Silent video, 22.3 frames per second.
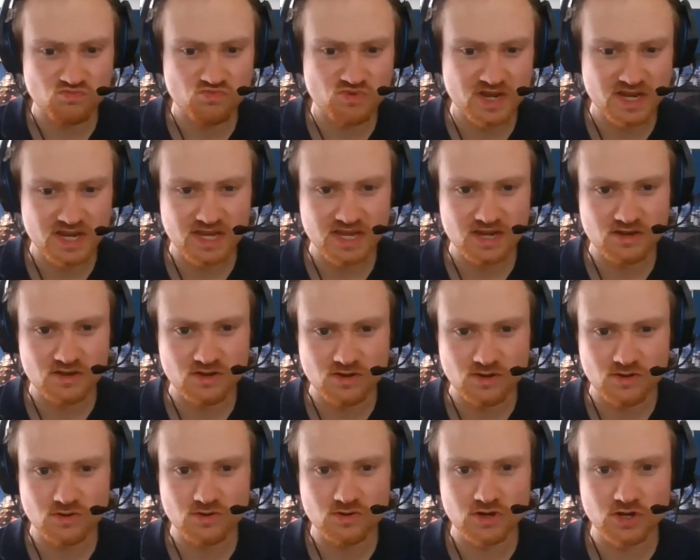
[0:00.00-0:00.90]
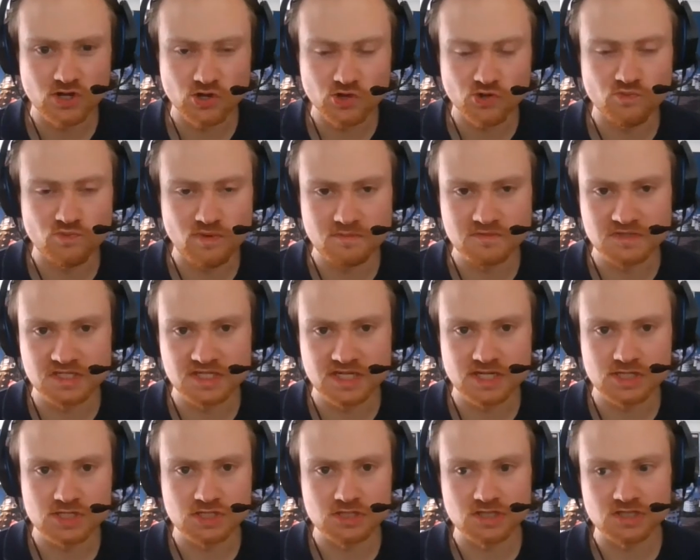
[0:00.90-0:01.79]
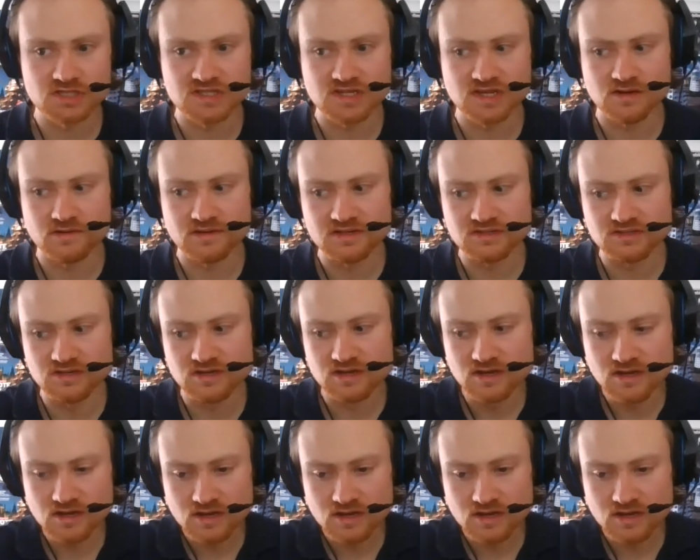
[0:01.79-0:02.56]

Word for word: really not a good representation of the series.